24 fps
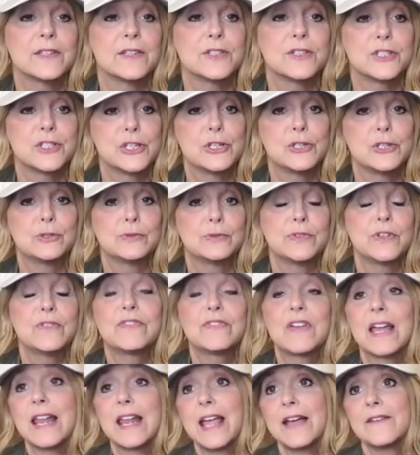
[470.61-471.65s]
So you've
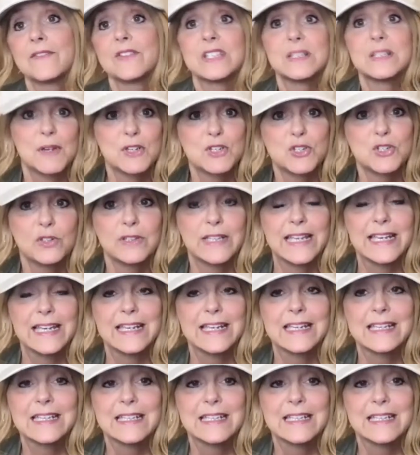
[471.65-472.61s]
got to have a special link